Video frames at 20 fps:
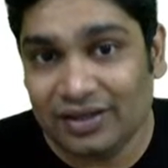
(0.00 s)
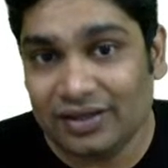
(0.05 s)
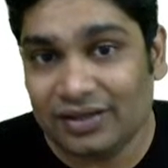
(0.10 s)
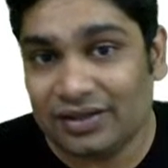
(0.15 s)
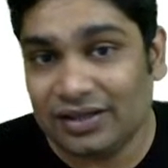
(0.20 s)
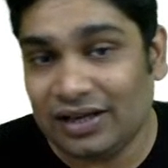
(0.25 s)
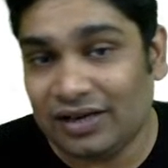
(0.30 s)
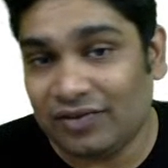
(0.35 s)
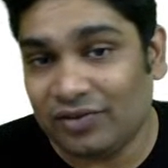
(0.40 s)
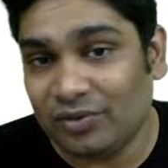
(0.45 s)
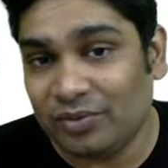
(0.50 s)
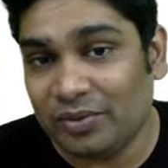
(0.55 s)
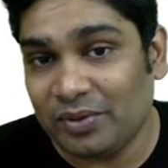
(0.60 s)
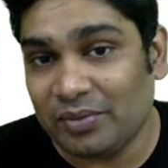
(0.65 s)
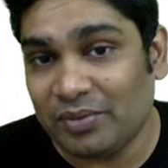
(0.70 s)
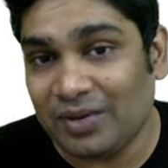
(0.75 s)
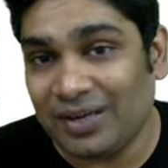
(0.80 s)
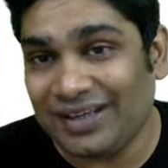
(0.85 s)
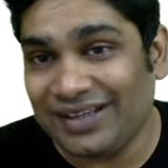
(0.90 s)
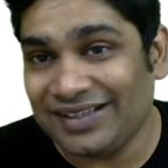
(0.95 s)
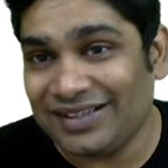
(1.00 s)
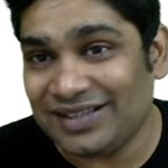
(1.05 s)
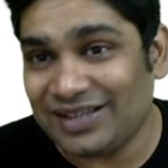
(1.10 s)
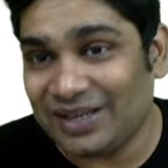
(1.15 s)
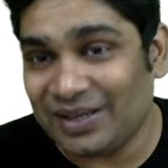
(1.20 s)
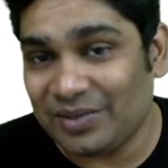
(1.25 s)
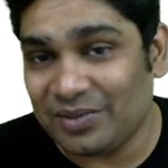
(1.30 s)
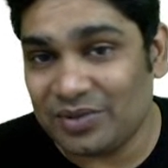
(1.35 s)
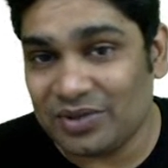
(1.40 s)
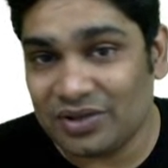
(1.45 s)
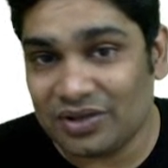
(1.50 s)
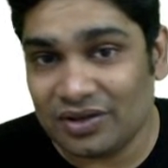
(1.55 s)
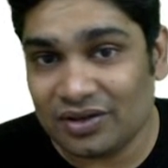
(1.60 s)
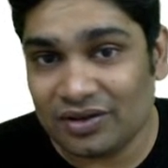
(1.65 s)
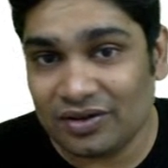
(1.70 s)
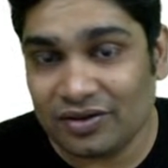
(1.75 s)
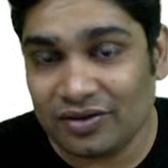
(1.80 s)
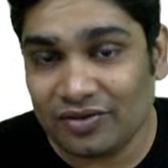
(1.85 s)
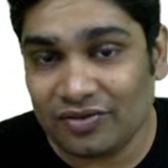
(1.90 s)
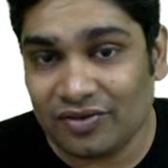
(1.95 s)
That would be minus times
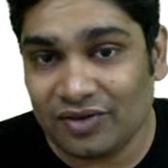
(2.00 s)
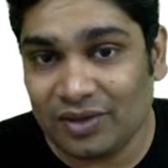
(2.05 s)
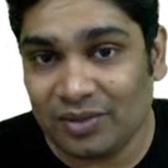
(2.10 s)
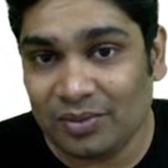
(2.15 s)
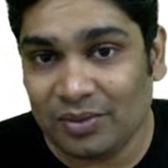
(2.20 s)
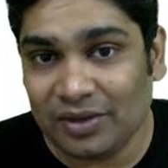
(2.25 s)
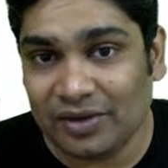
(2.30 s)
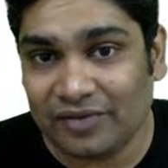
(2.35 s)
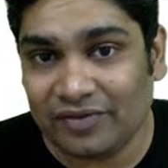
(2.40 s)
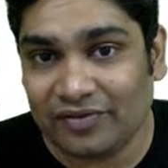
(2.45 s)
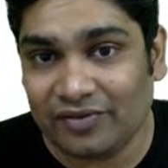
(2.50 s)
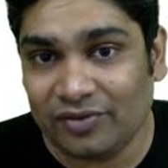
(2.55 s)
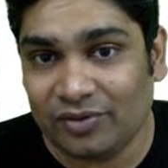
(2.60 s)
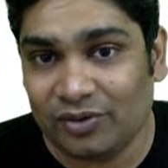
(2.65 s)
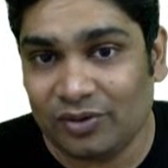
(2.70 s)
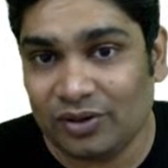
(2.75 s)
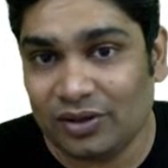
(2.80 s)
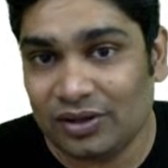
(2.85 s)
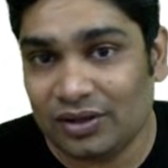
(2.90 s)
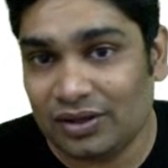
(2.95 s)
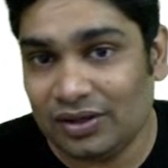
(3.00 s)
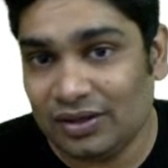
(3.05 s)
1 by 4